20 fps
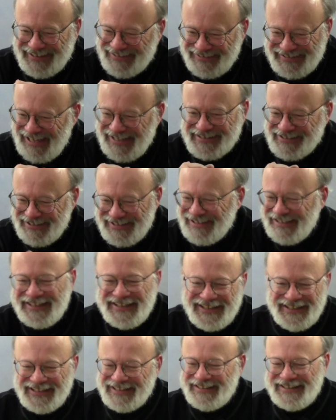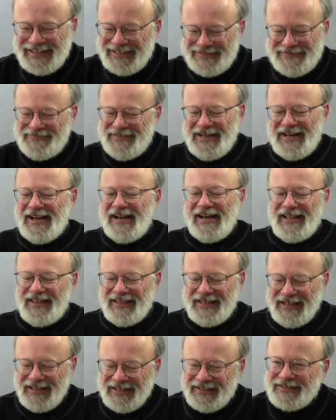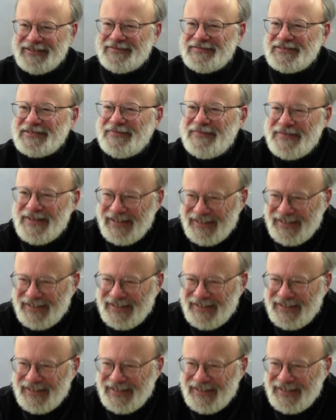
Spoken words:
It says, doesn't mean anything in terms